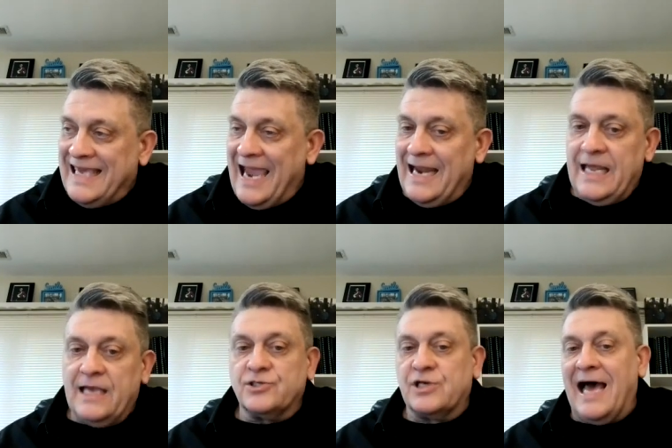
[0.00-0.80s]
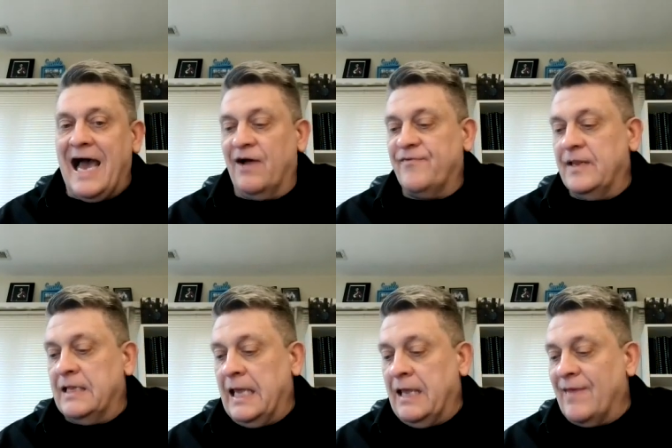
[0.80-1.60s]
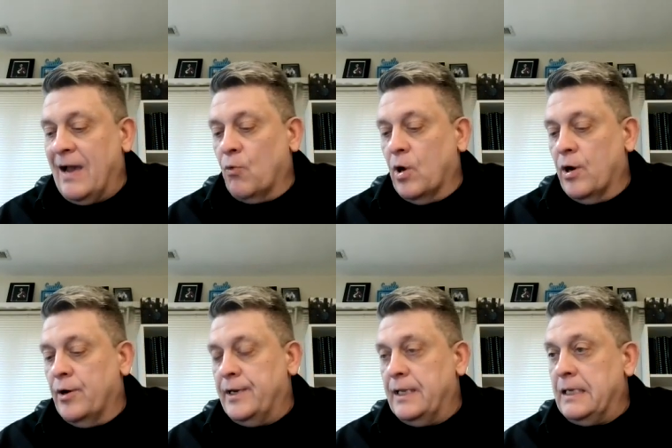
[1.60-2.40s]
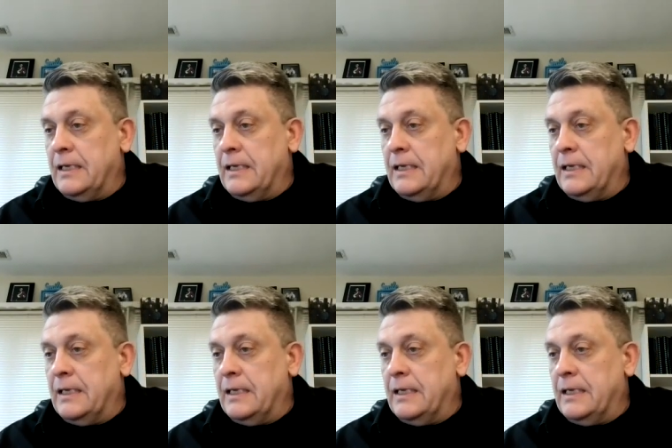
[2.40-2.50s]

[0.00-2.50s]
gain his life. And that word